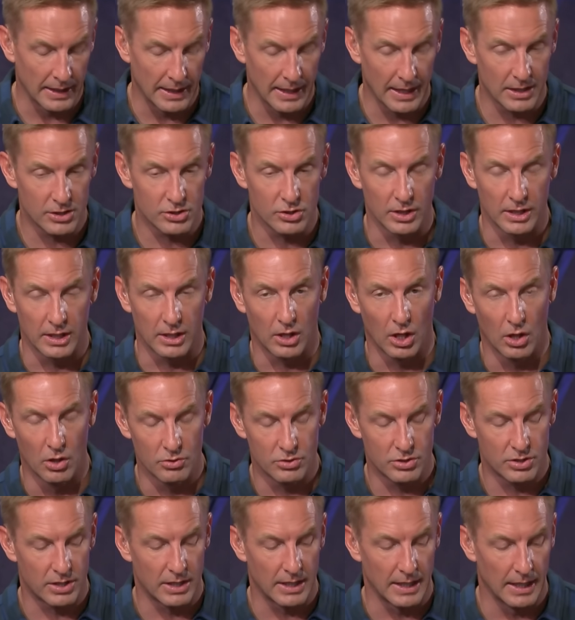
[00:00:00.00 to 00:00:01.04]
He actually
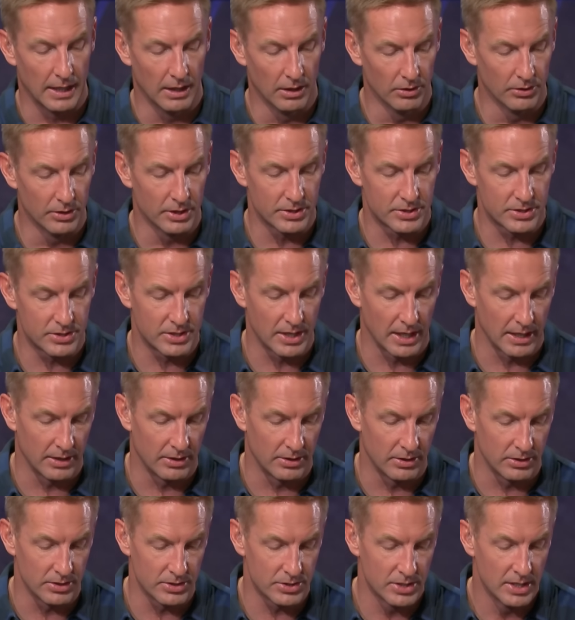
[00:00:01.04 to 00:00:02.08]
coached the eldest
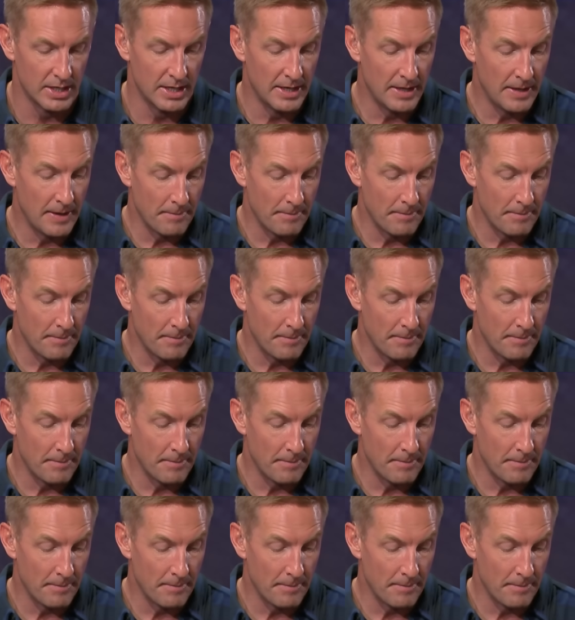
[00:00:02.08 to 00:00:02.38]
Sanders.